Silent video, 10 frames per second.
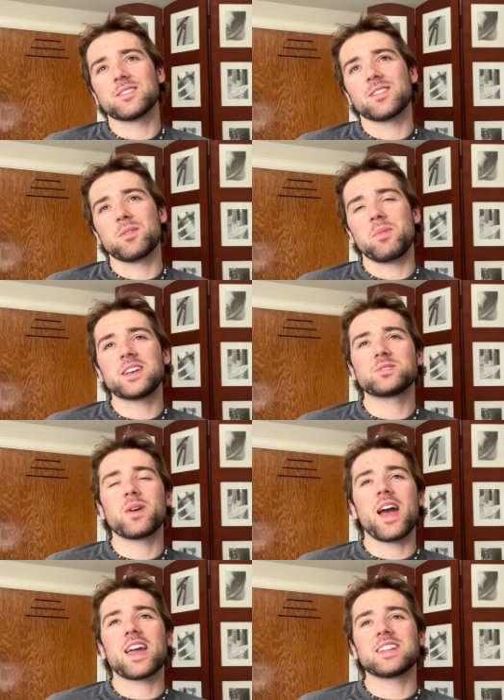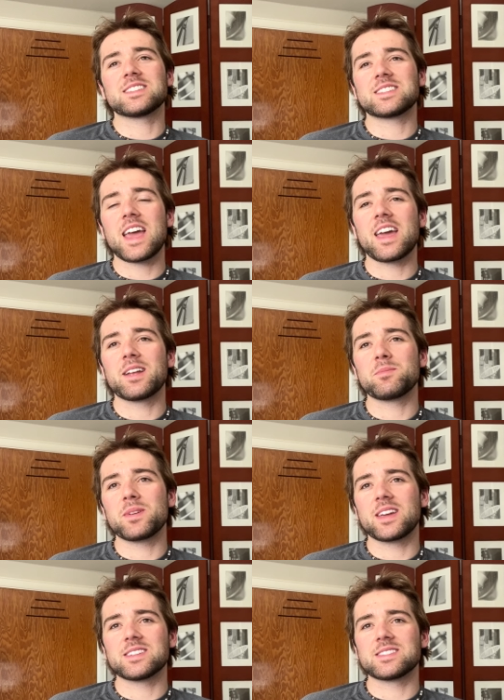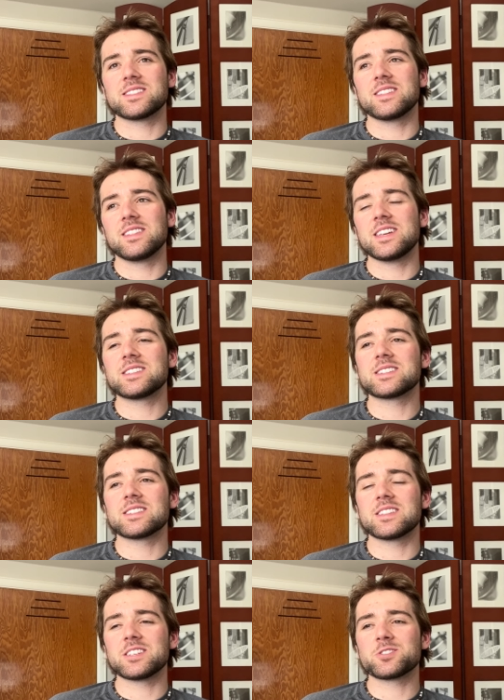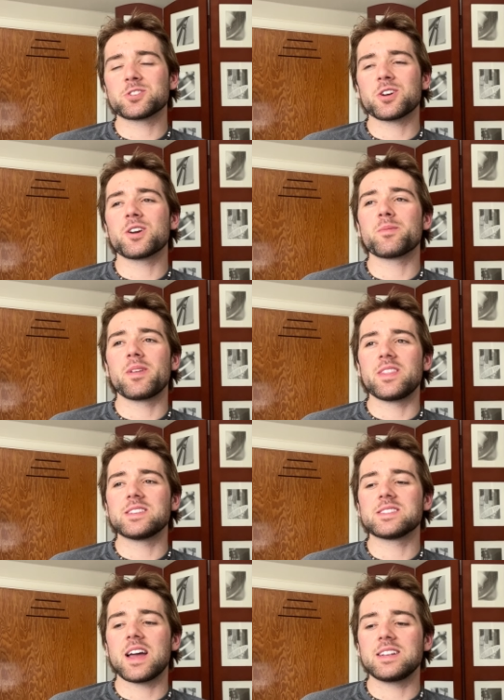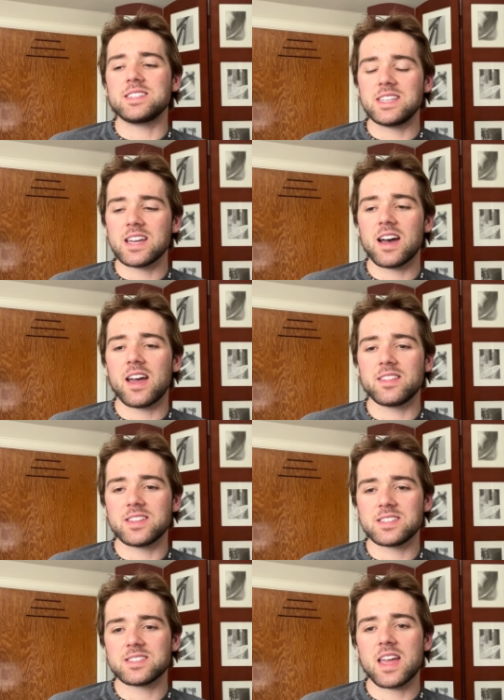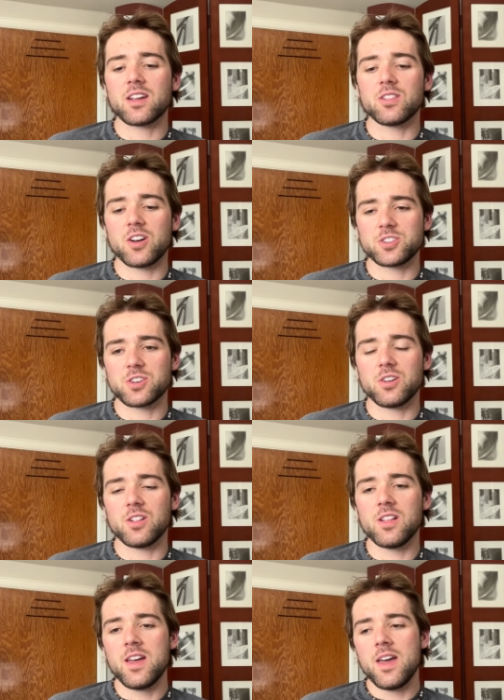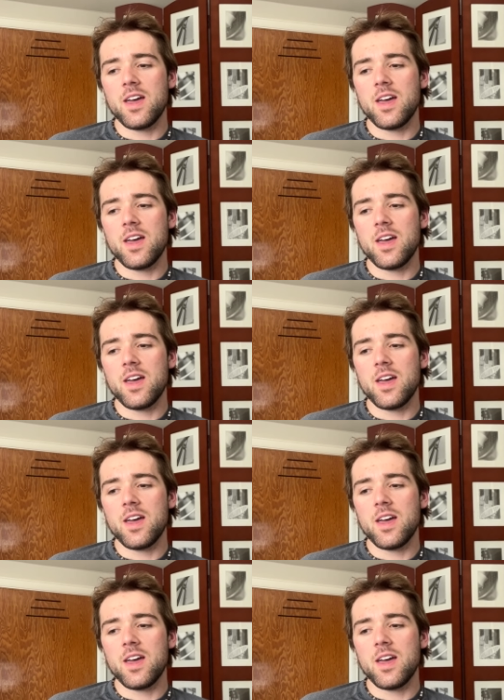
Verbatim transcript: the best way I can say it because this this term and this idea and this psychological